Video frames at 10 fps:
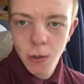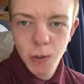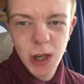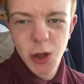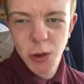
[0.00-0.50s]

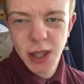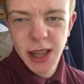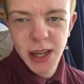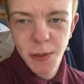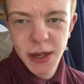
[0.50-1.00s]
which was a
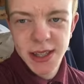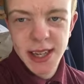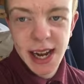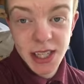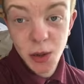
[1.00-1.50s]
little bit
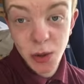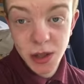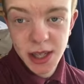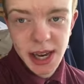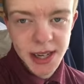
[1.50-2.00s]
sad
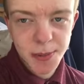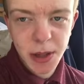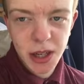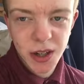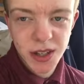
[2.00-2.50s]
towards the end,
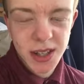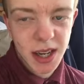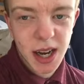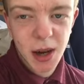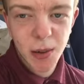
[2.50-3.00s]
because
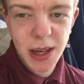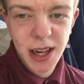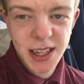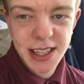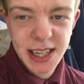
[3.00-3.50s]
we
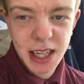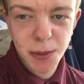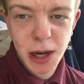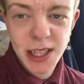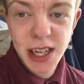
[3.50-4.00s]
kind of said
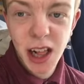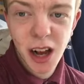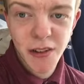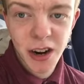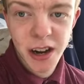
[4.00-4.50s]
goodbye to
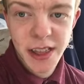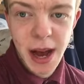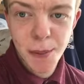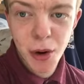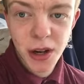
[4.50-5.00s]
Clara at
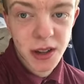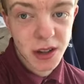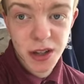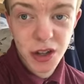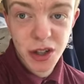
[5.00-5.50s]
that point,
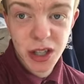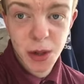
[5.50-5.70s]
the Doctor's